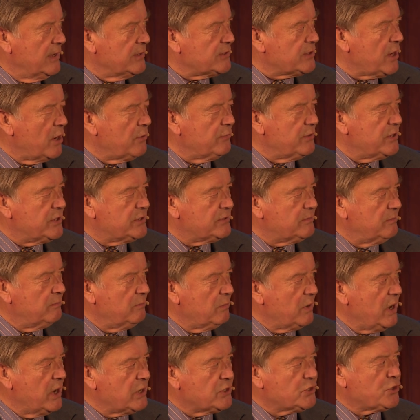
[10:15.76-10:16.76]
So this
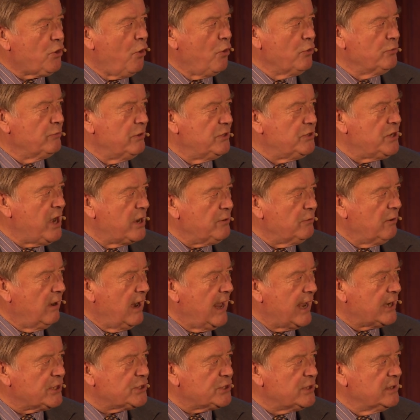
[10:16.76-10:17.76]
extraordinary general
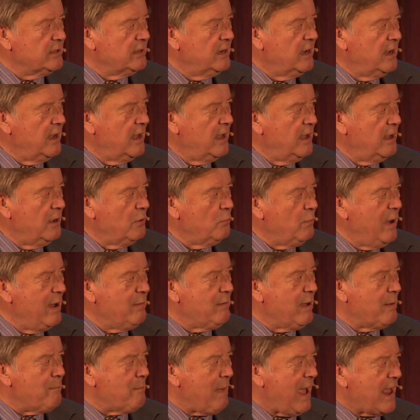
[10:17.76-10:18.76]
election, we
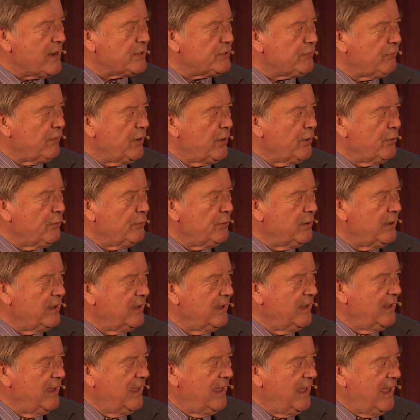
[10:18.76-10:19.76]
win Mansfield
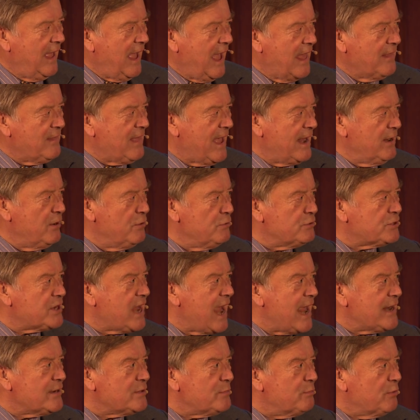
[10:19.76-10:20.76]
and they lose
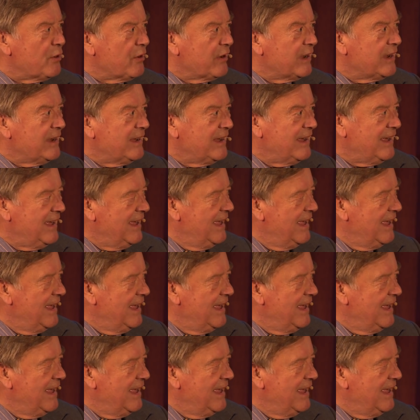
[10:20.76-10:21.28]
Canterbury.